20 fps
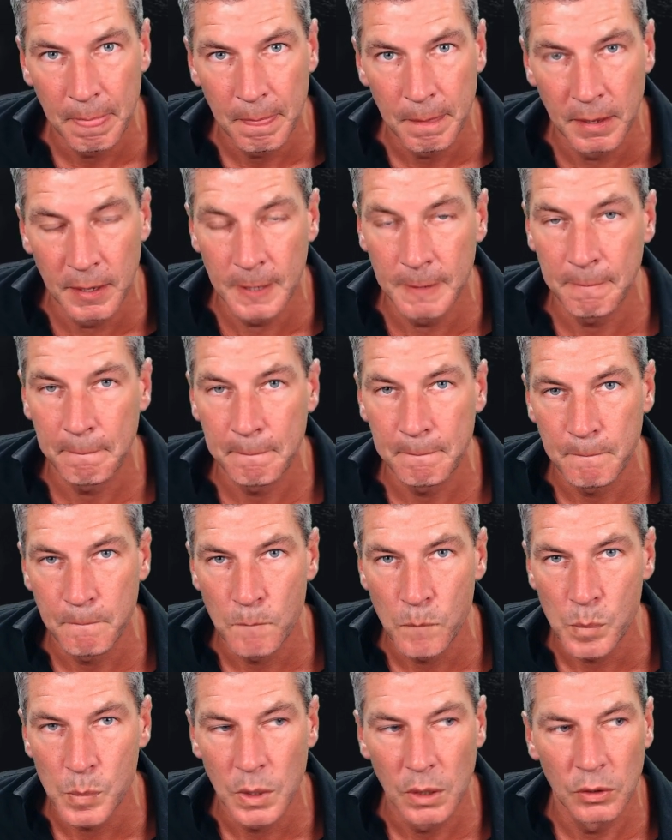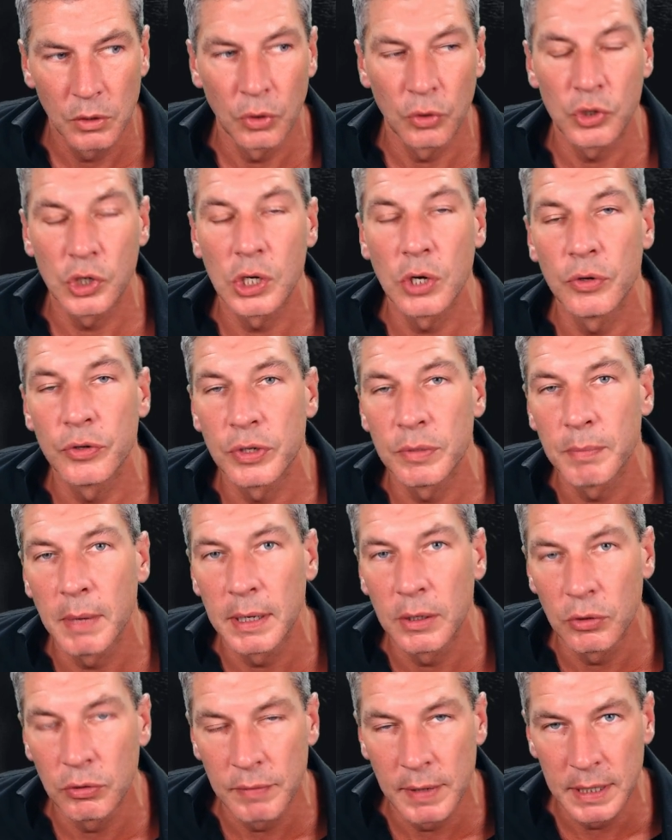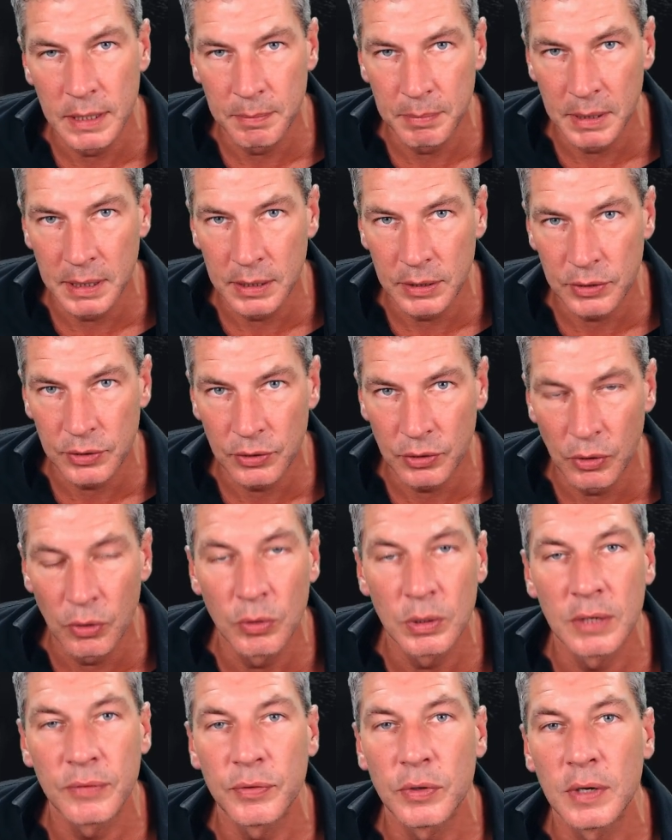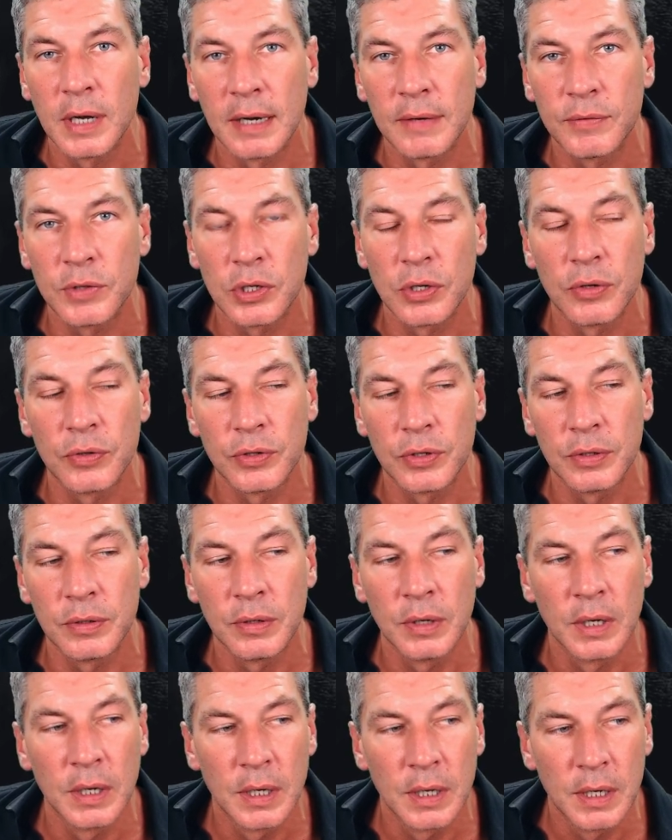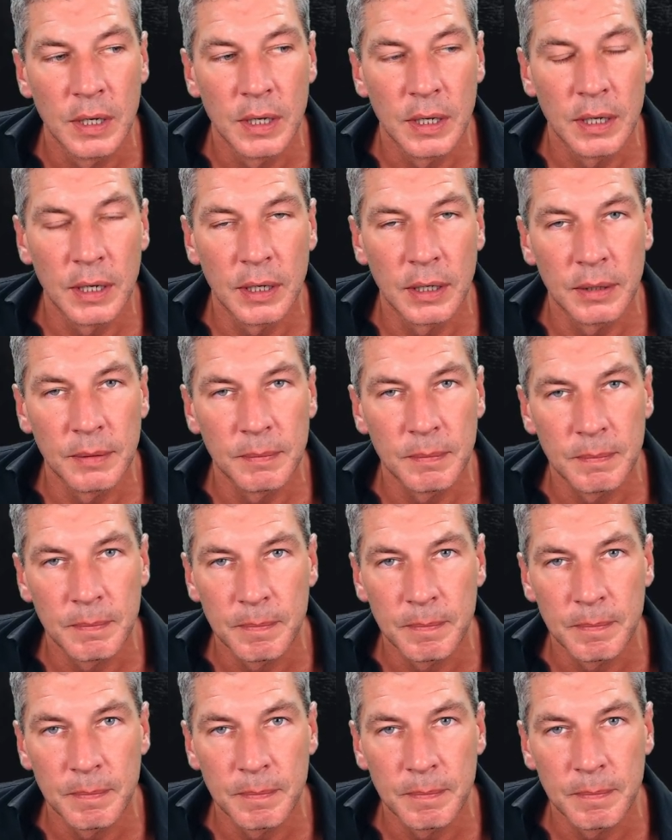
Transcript: Yeah? Your children may already be at school if you have children. Yeah?